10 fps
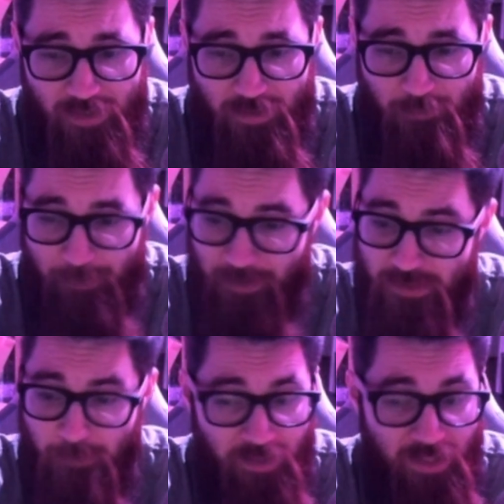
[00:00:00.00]
Maybe it's
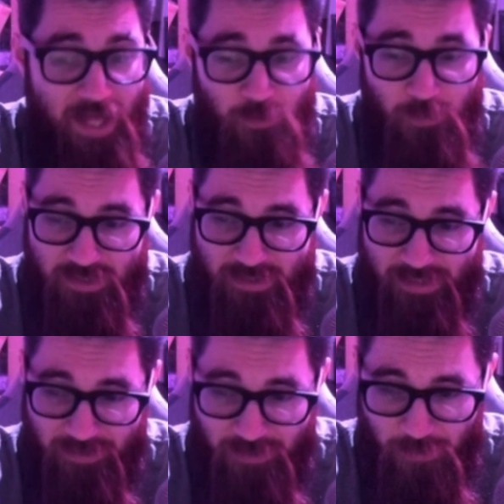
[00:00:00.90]
some plot twist
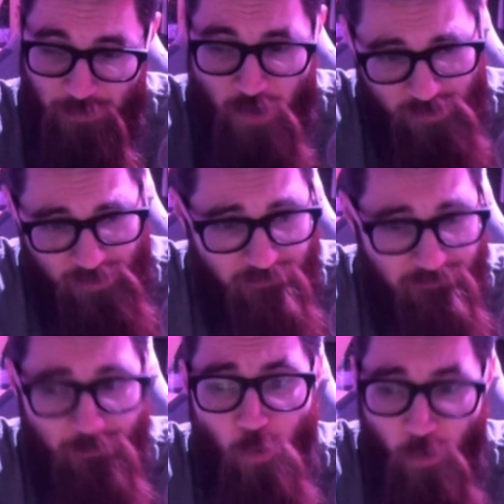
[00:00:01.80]
that you know is going to
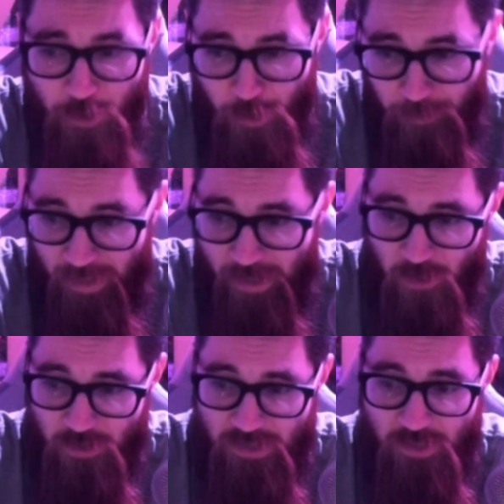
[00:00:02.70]
floor your
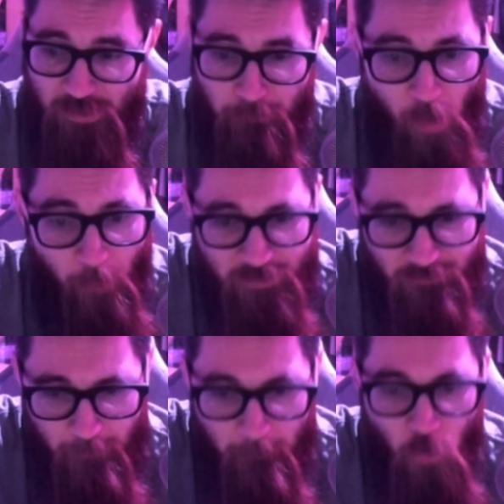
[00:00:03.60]
players, some moment
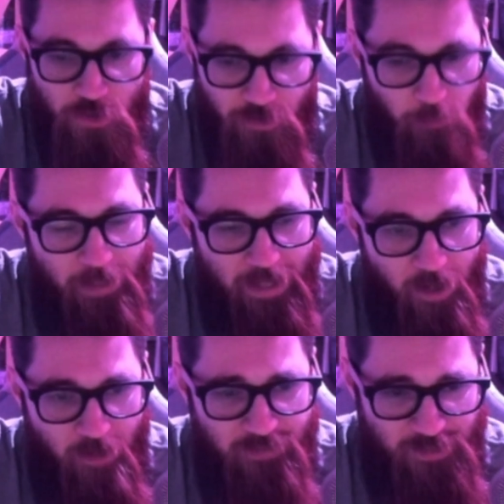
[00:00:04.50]
of emotional
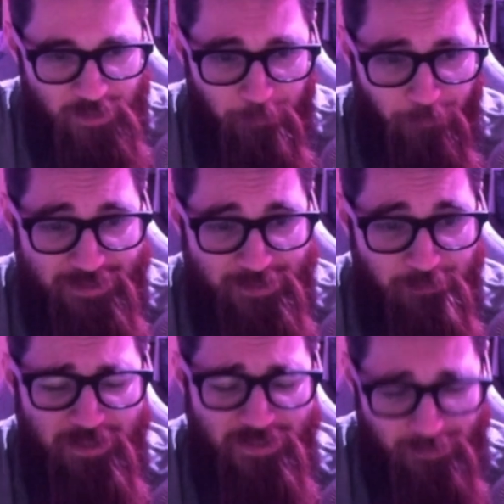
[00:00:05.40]
payoff that's going to bring
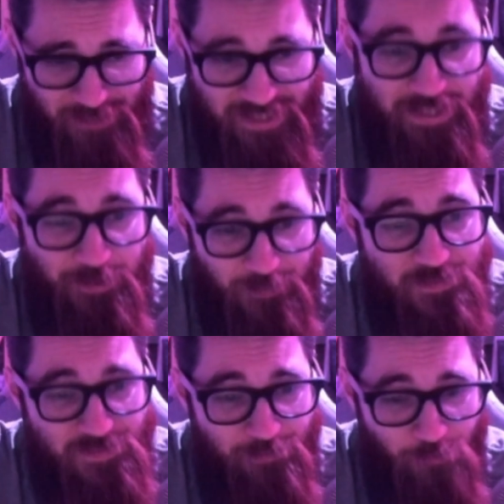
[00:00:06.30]
some
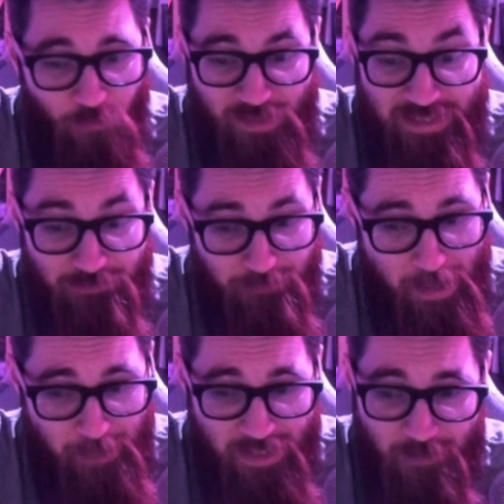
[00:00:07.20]
tears and relief
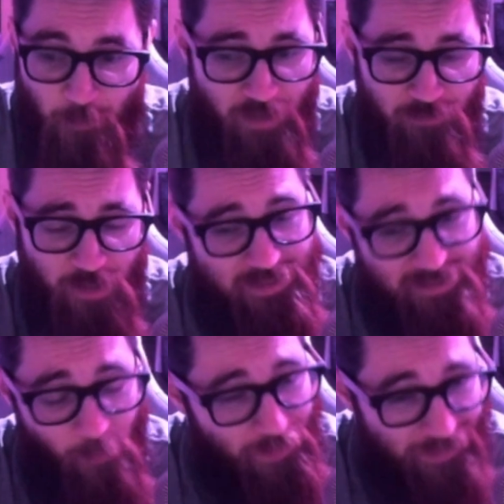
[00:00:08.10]
maybe. Whatever it
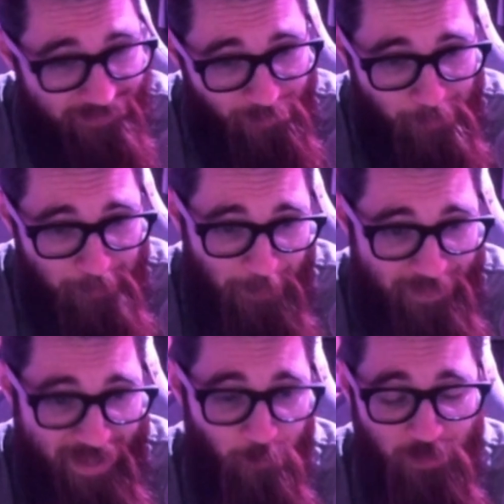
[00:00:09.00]
is, I want to hear
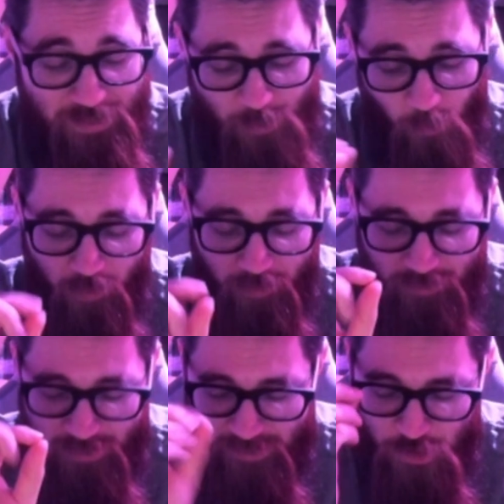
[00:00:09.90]
about that. What is your
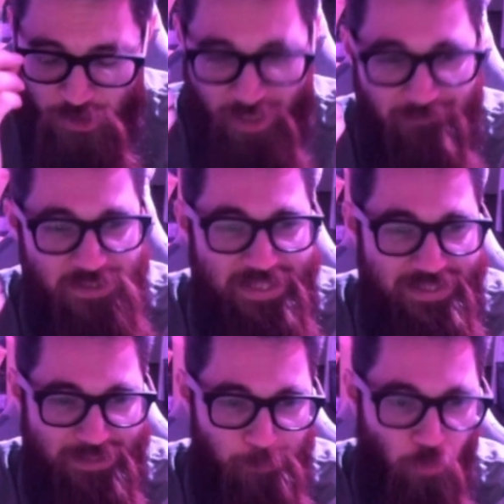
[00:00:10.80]
just chef's
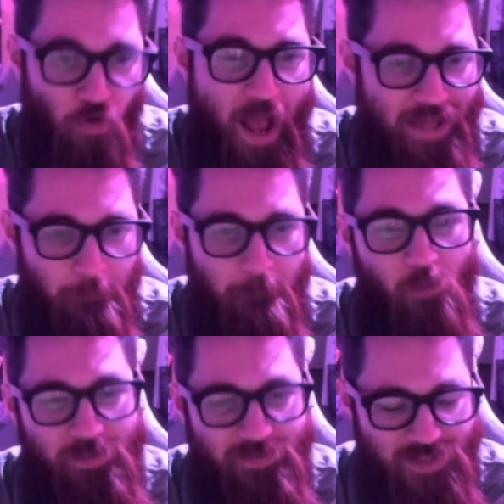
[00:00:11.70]
kiss pride
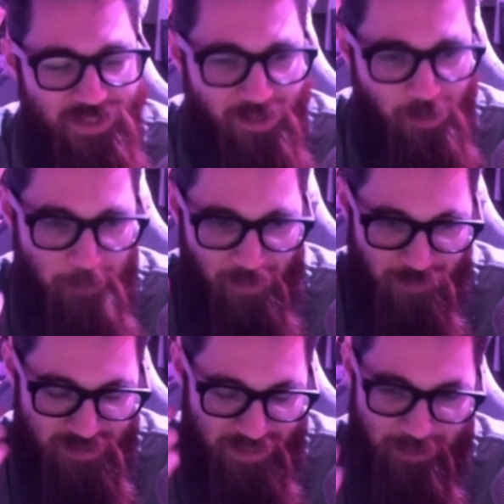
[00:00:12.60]
moment about
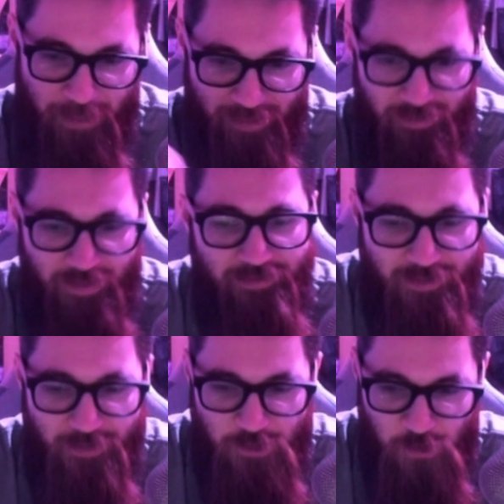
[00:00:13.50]
this campaign and
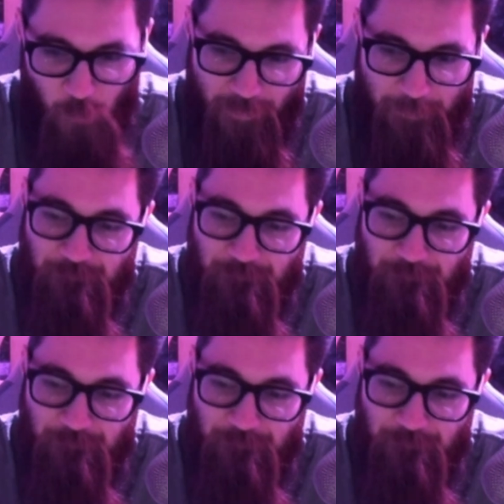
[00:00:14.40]
this story?